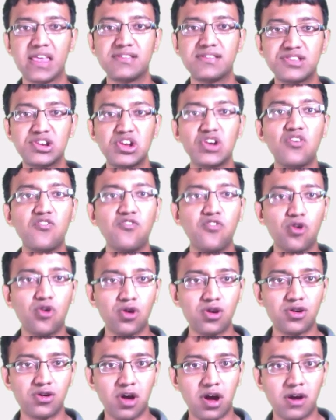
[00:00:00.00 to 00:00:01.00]

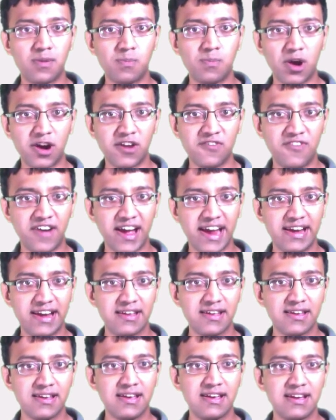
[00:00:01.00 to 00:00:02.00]
304 not modified
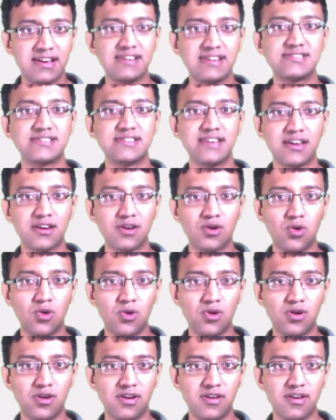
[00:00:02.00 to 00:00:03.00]
is an error
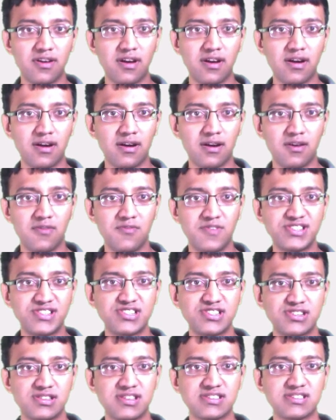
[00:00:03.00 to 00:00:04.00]
code uh,
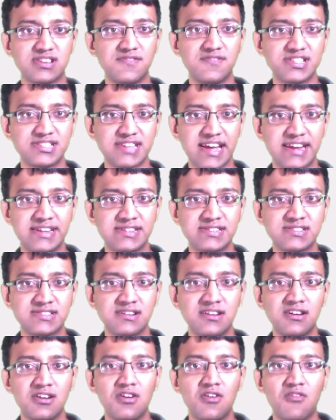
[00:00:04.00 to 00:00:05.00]
which the server sends
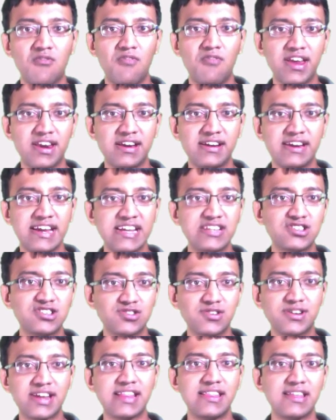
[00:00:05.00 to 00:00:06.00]
when it needs
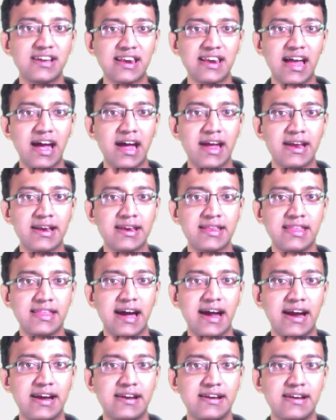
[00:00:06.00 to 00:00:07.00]
to tell the client
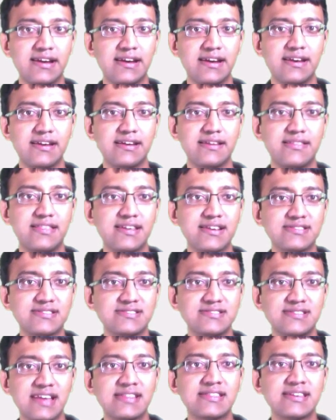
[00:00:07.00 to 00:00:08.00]
that there
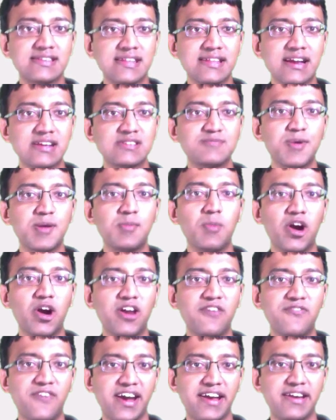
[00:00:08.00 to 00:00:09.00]
is nothing that has been
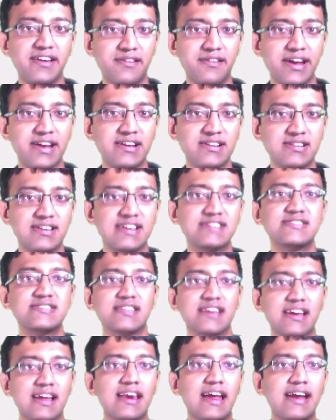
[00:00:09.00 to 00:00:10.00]
modified, right? Let's say
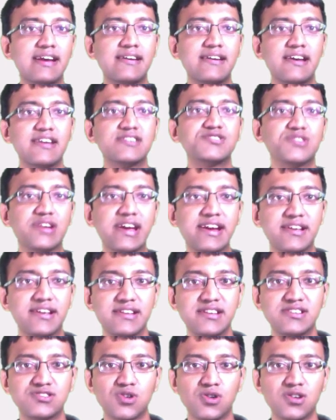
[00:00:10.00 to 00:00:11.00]
the client tries to get a
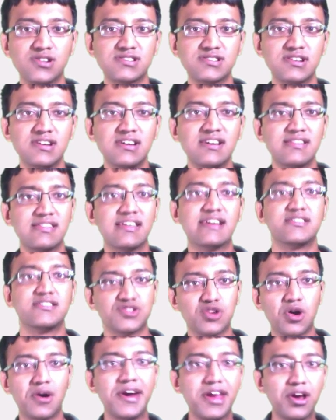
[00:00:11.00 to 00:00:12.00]
resource that
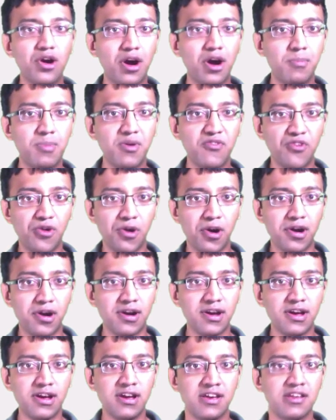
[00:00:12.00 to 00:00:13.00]
it's already got before.
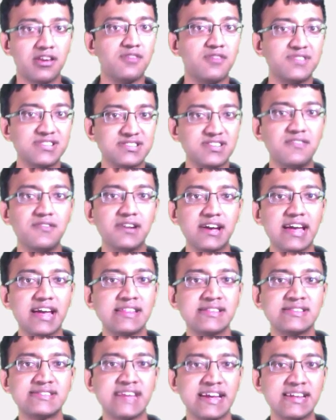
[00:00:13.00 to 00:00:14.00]
Now the server
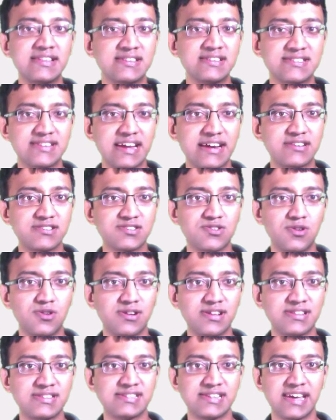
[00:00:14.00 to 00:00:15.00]
can send the status
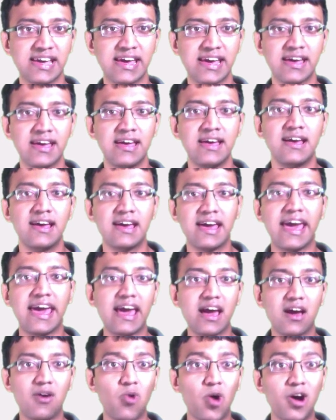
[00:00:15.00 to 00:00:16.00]
code and say,
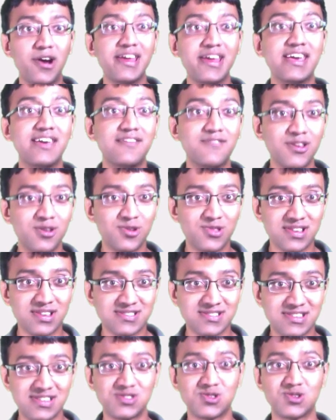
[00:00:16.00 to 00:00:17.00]
hey, I've already given you
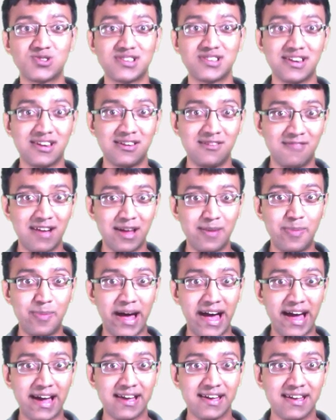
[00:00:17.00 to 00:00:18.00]
this resource a little while
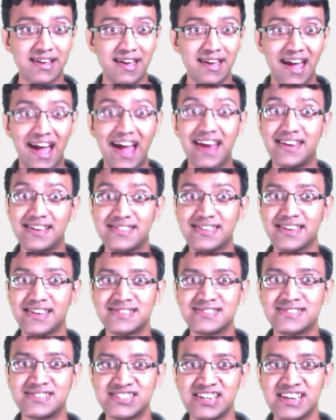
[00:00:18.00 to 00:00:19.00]
back and nothing
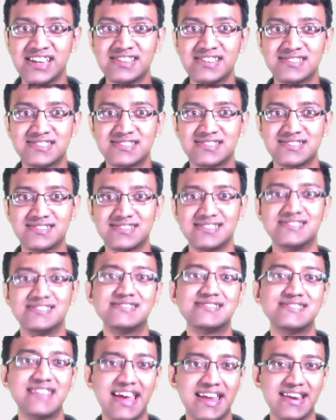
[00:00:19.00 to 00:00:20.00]
has changed
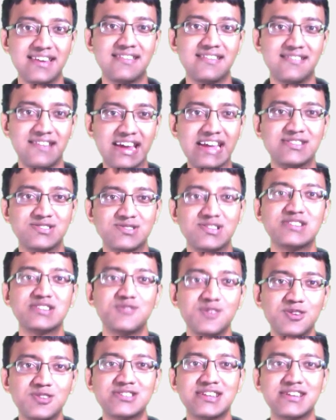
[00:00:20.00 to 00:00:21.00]
since then, right? So that's
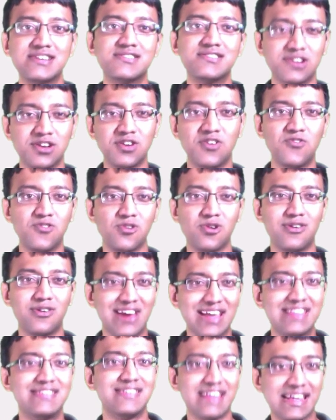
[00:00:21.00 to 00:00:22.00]
when you send a three or four
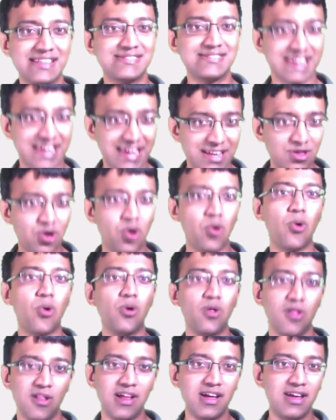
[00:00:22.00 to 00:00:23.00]
rather than sending the
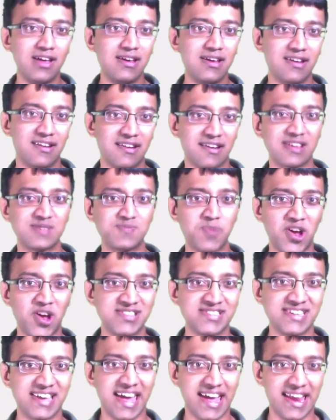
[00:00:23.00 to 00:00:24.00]
whole
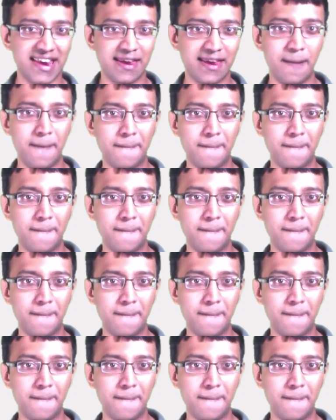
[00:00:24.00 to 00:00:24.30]
response again.